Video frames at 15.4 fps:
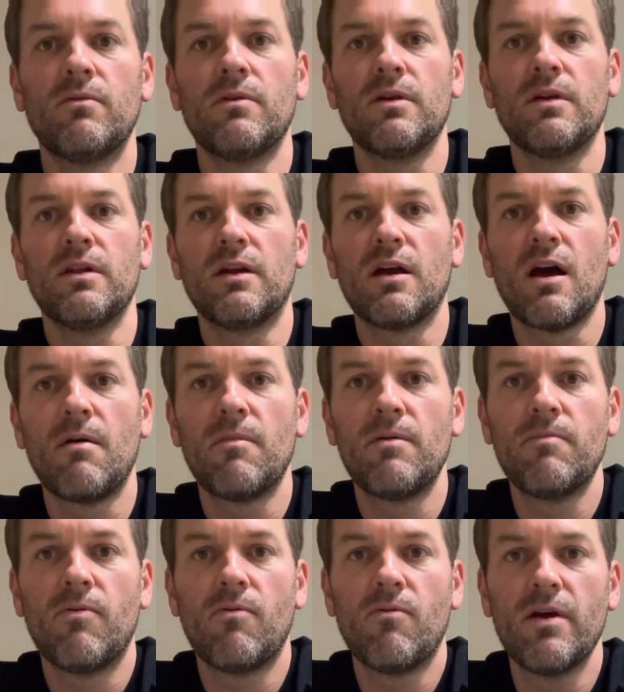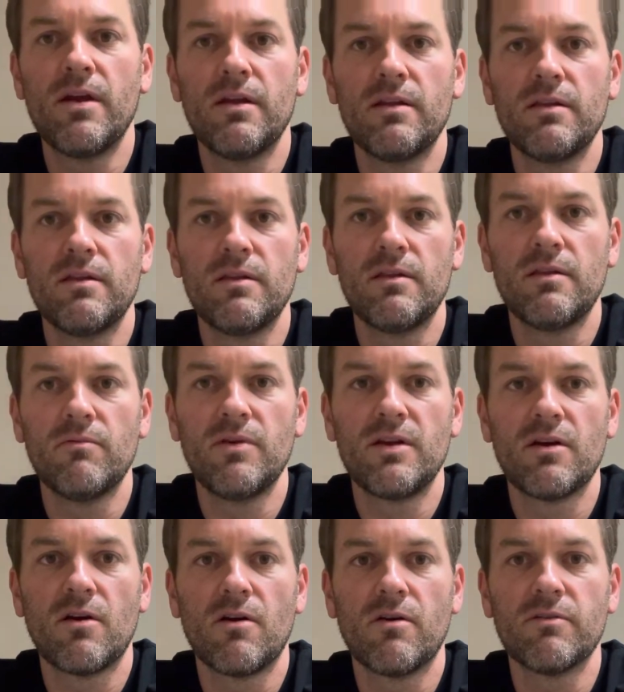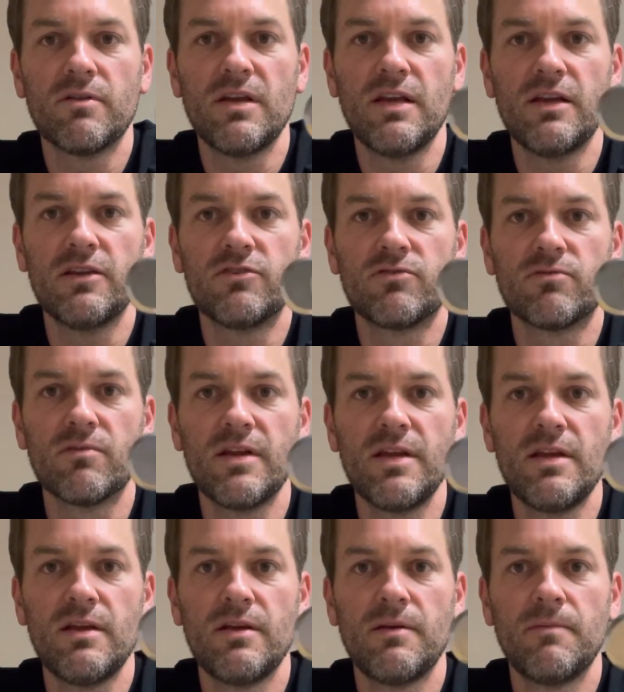at a common point that we call the entry.